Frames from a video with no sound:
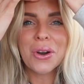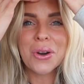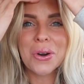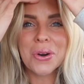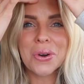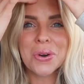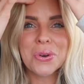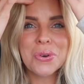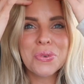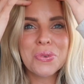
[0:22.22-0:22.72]

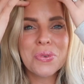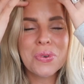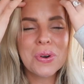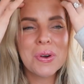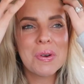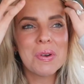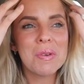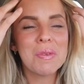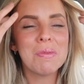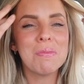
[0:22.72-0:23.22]

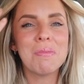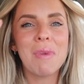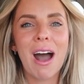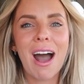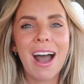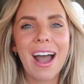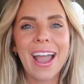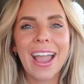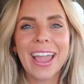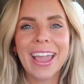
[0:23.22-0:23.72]
Oh
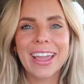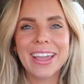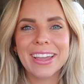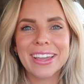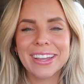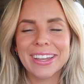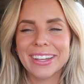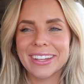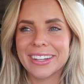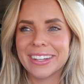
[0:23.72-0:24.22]

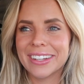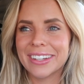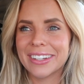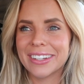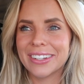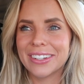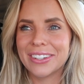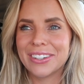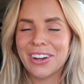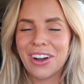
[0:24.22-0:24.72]
my
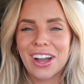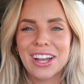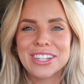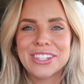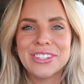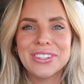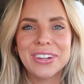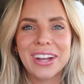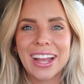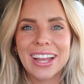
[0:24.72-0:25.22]

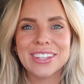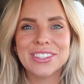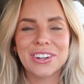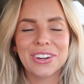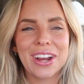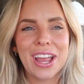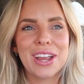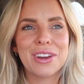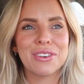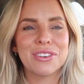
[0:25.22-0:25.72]
gosh, you guys,
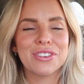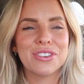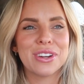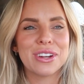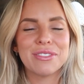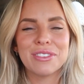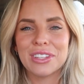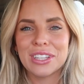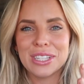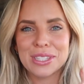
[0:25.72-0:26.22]
our egg
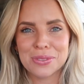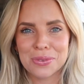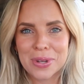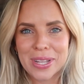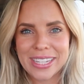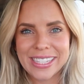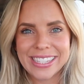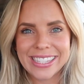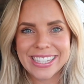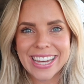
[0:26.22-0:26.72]
retrieval is
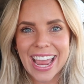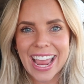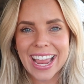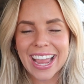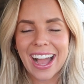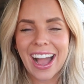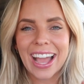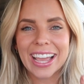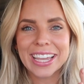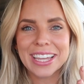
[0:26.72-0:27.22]

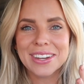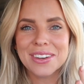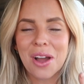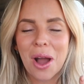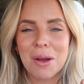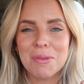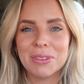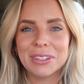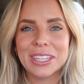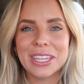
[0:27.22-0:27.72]
Wednesday. I
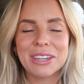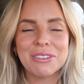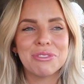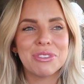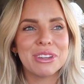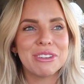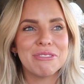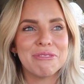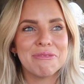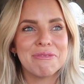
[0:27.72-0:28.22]
cannot believe
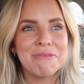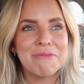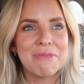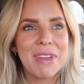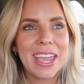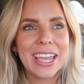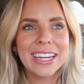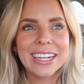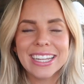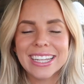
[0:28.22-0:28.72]
we've
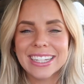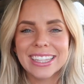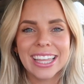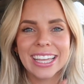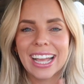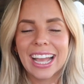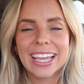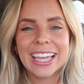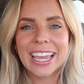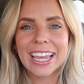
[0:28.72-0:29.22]
made it.
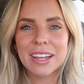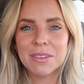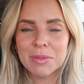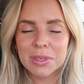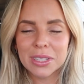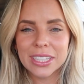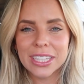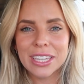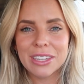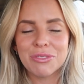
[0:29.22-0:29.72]
Like, I can't
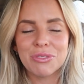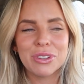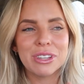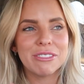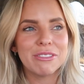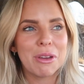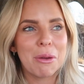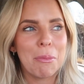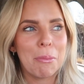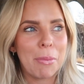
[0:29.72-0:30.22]
believe
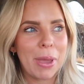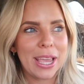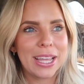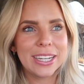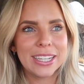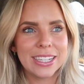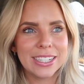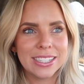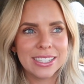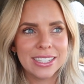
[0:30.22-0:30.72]
we've made
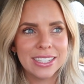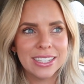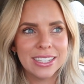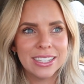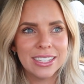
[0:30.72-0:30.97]
it